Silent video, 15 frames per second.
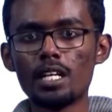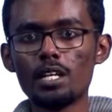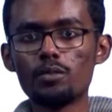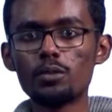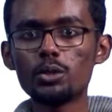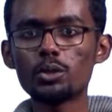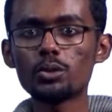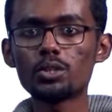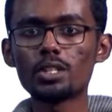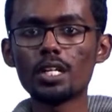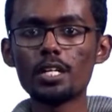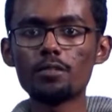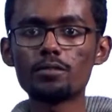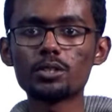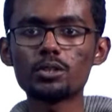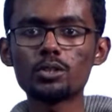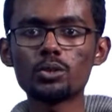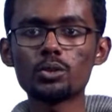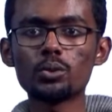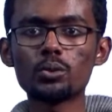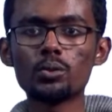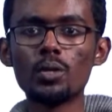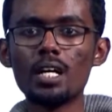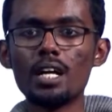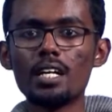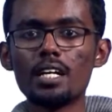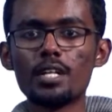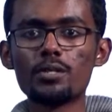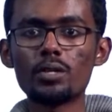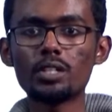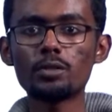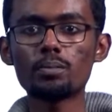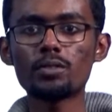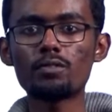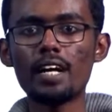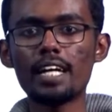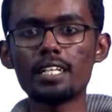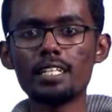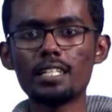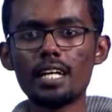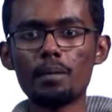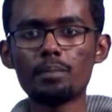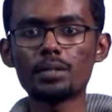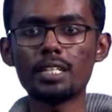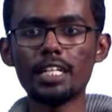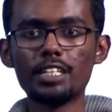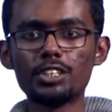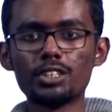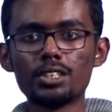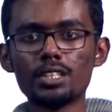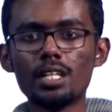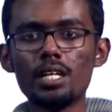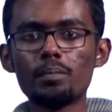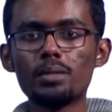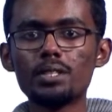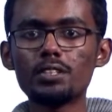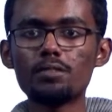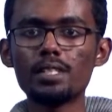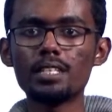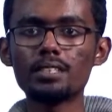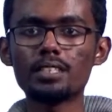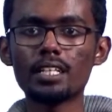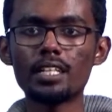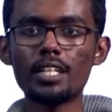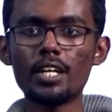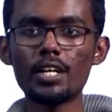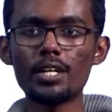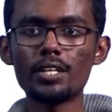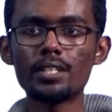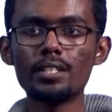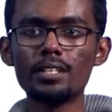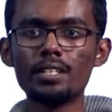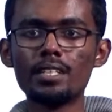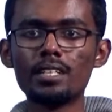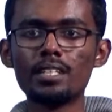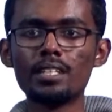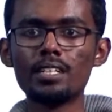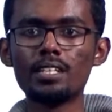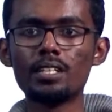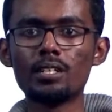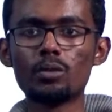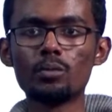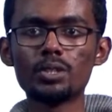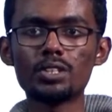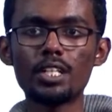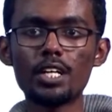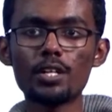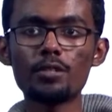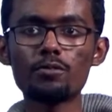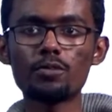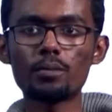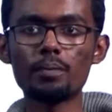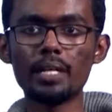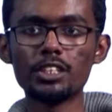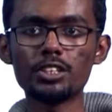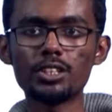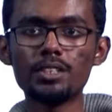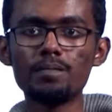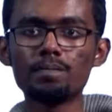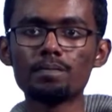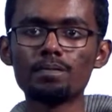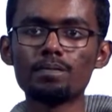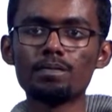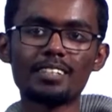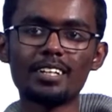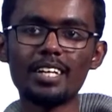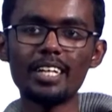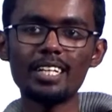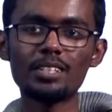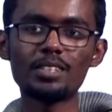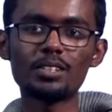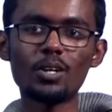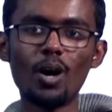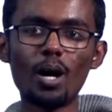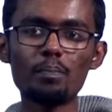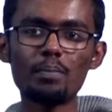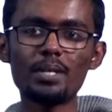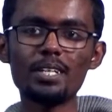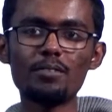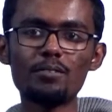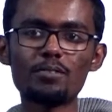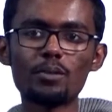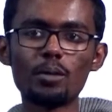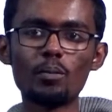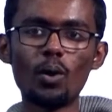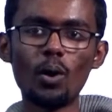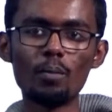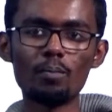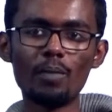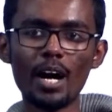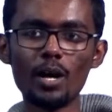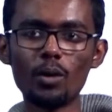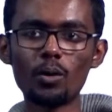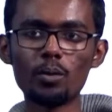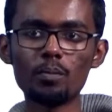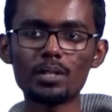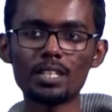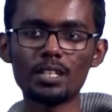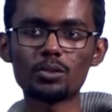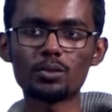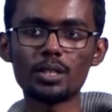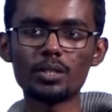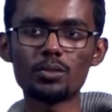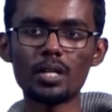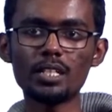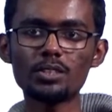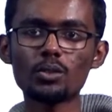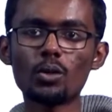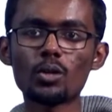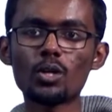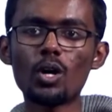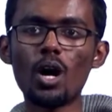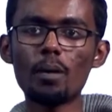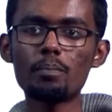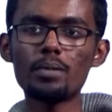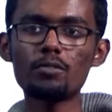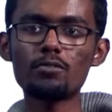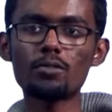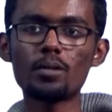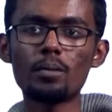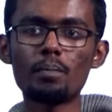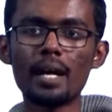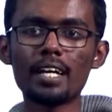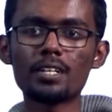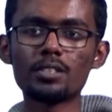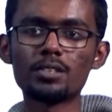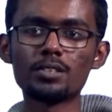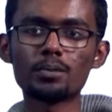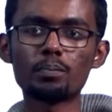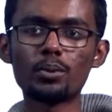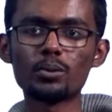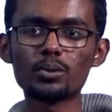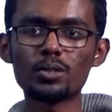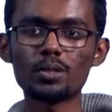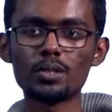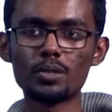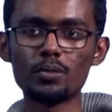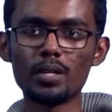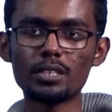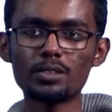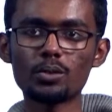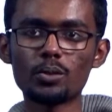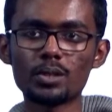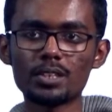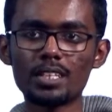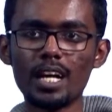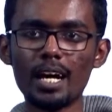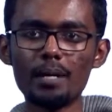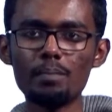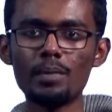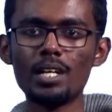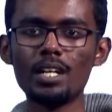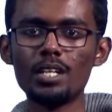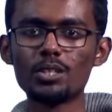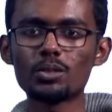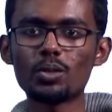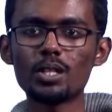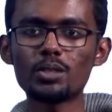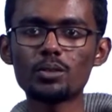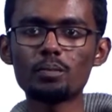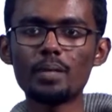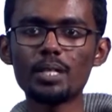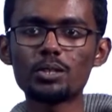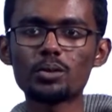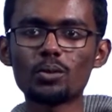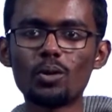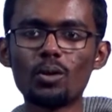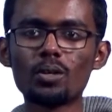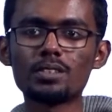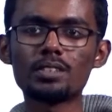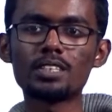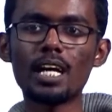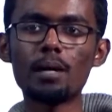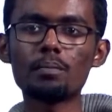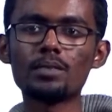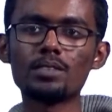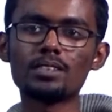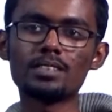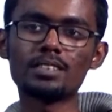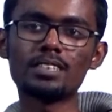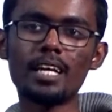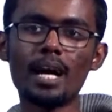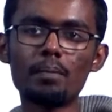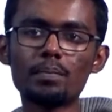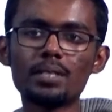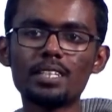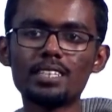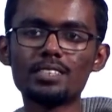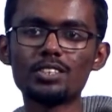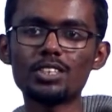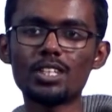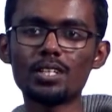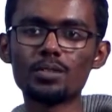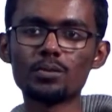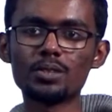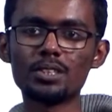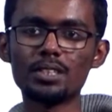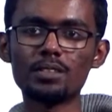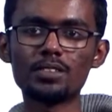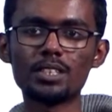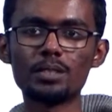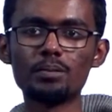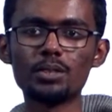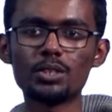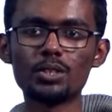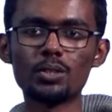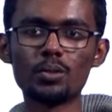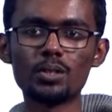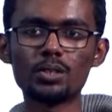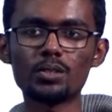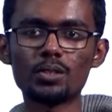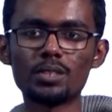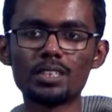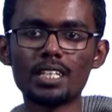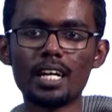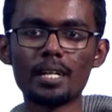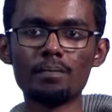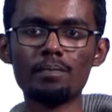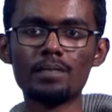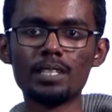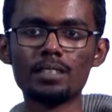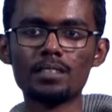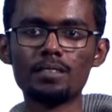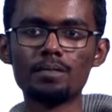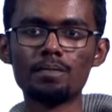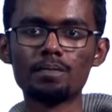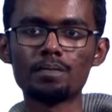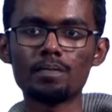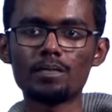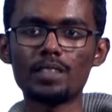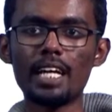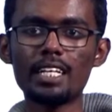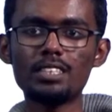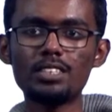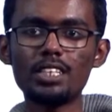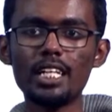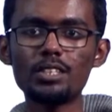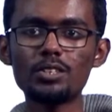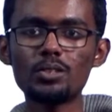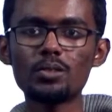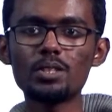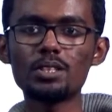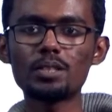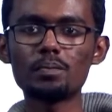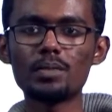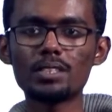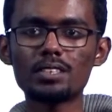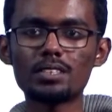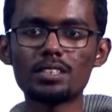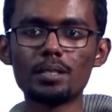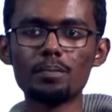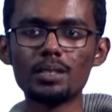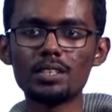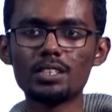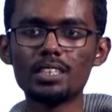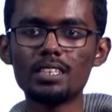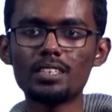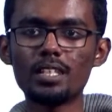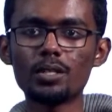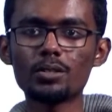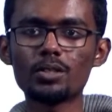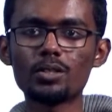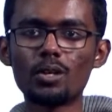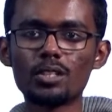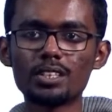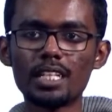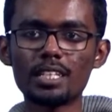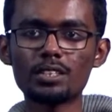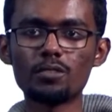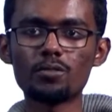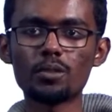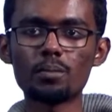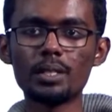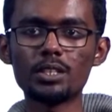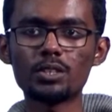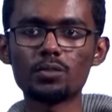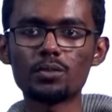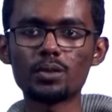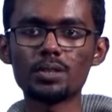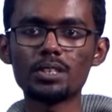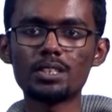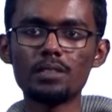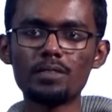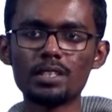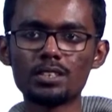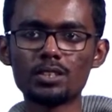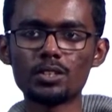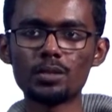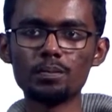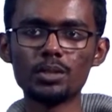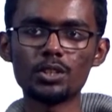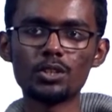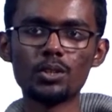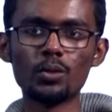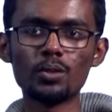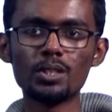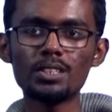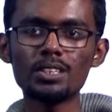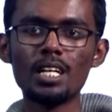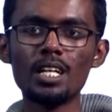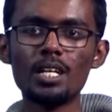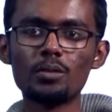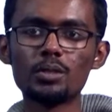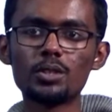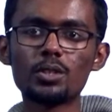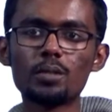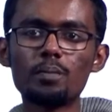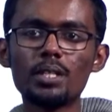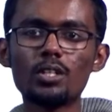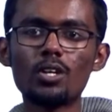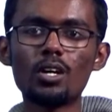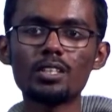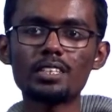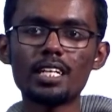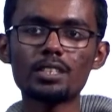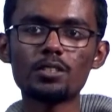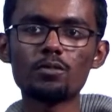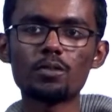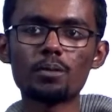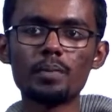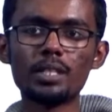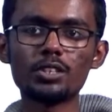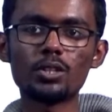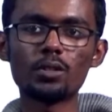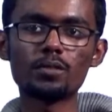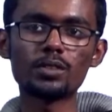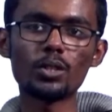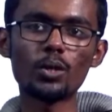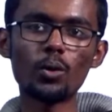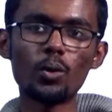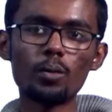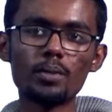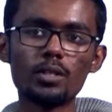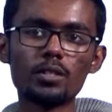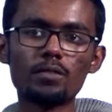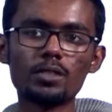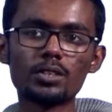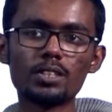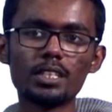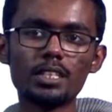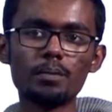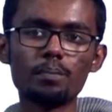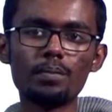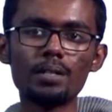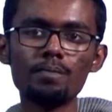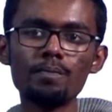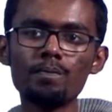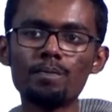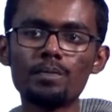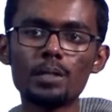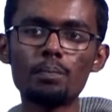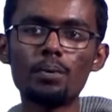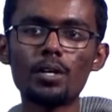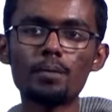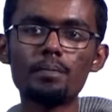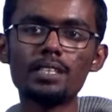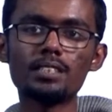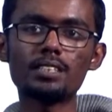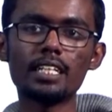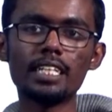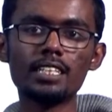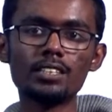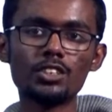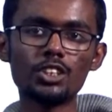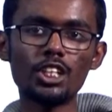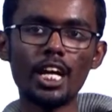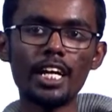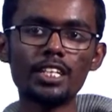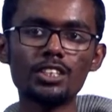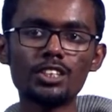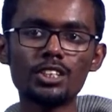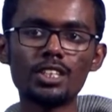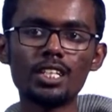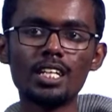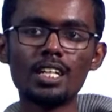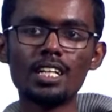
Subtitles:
If you choose delivered to address provided in application, please fill in the care information, click copy from my home country address or copy from my current postal address or type so as to make sure the applicant shall receive the admission notice on time. Exchange students must submit detailed contact information for receiving their admission notice, which should be contact information of their home university department in change